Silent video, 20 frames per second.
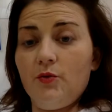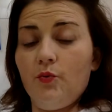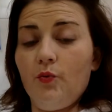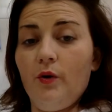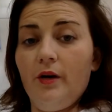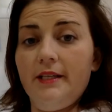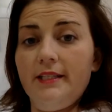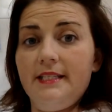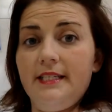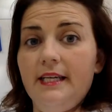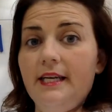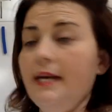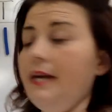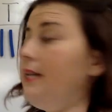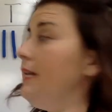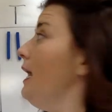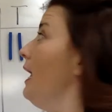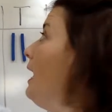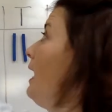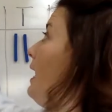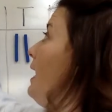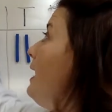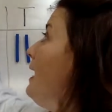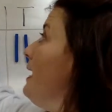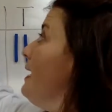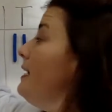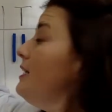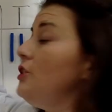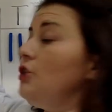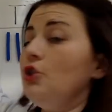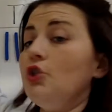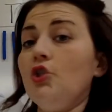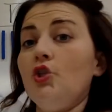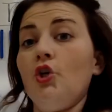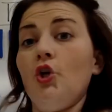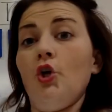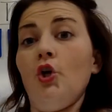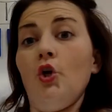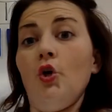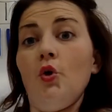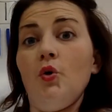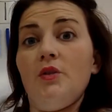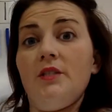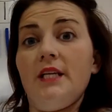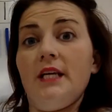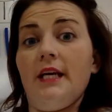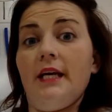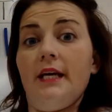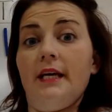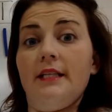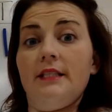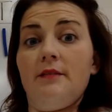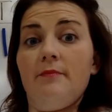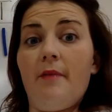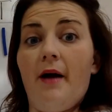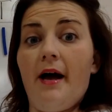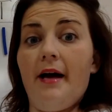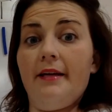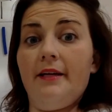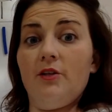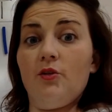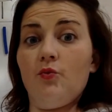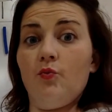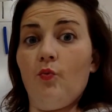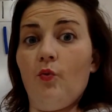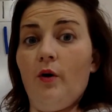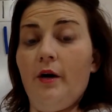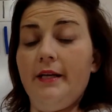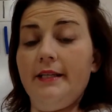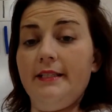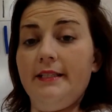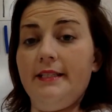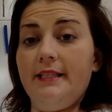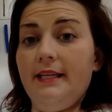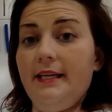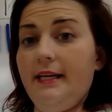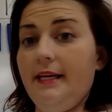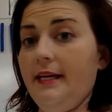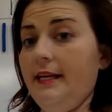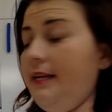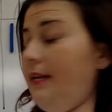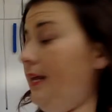1 10. It's 2 10s minus 1 10